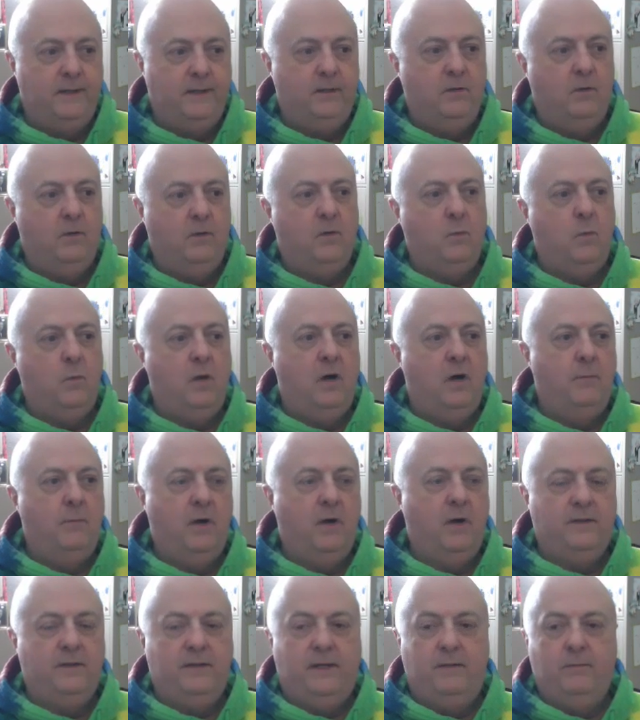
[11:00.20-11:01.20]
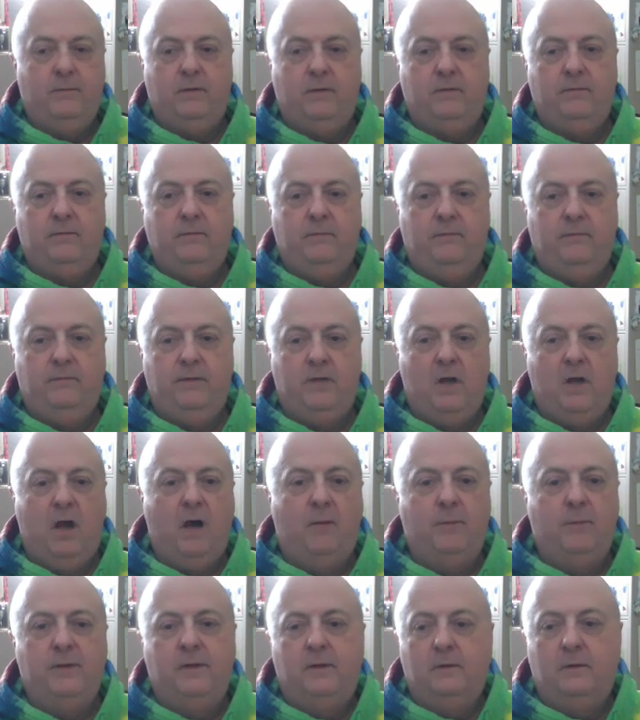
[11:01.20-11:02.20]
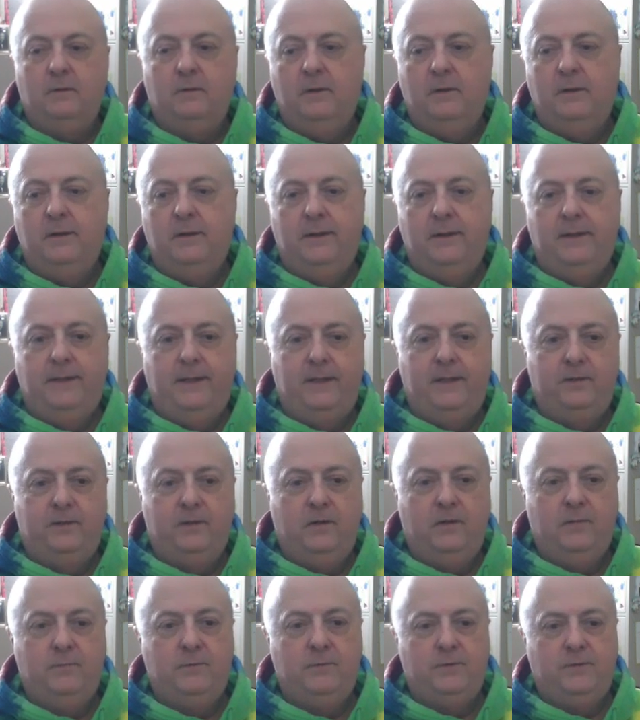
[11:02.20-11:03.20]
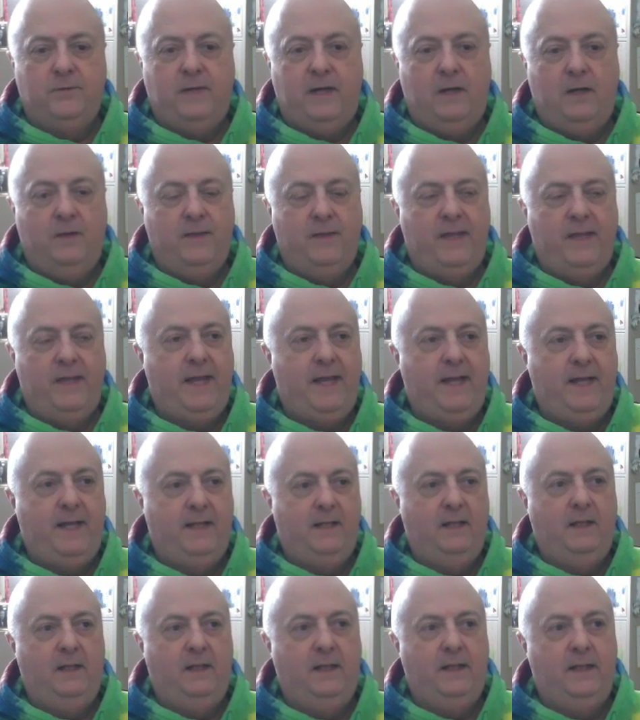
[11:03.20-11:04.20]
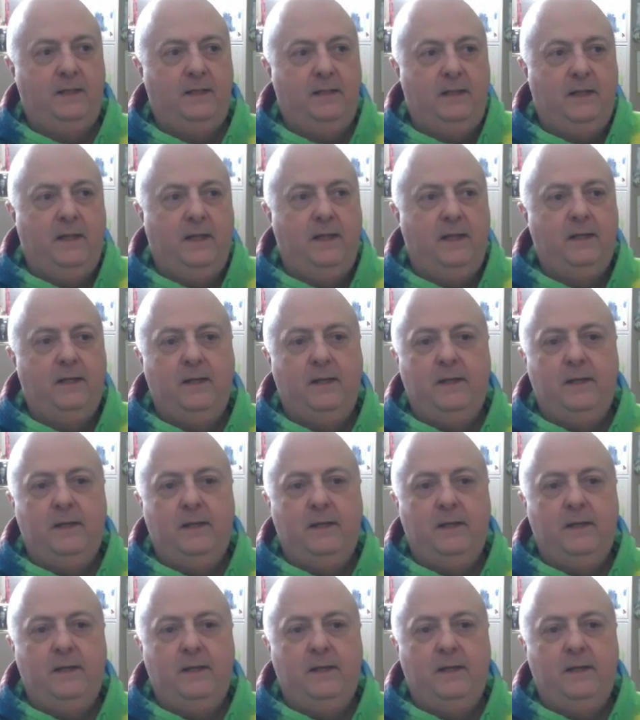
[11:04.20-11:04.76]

to Walmart; they were phenomenal in terms of how they handled it.